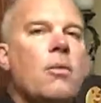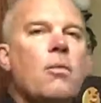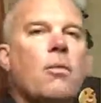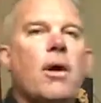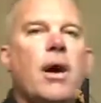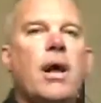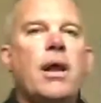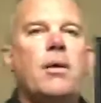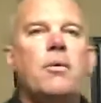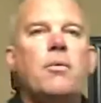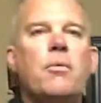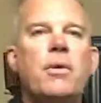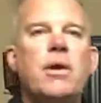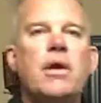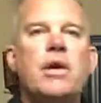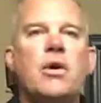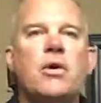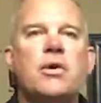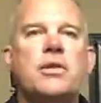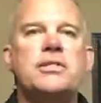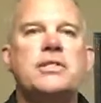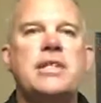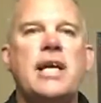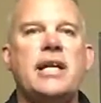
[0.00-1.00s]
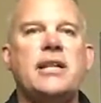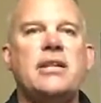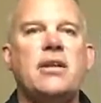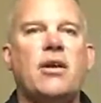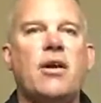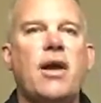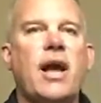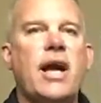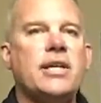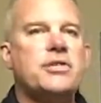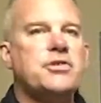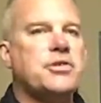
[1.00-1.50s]
when we go to take
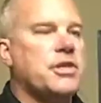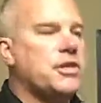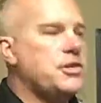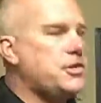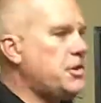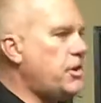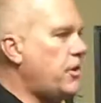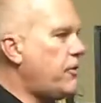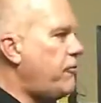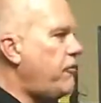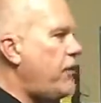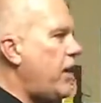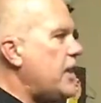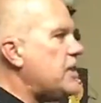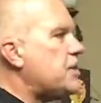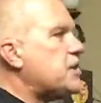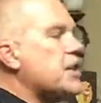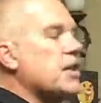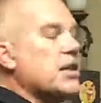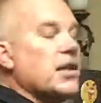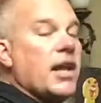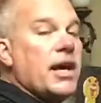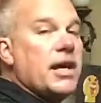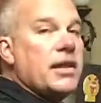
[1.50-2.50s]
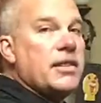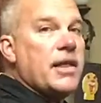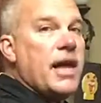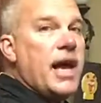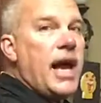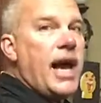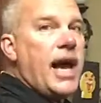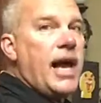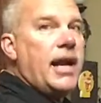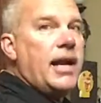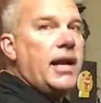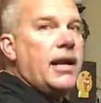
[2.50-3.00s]
their x-rays and they're facing like
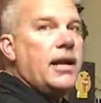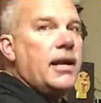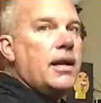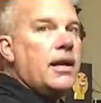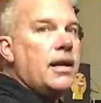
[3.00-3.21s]
that,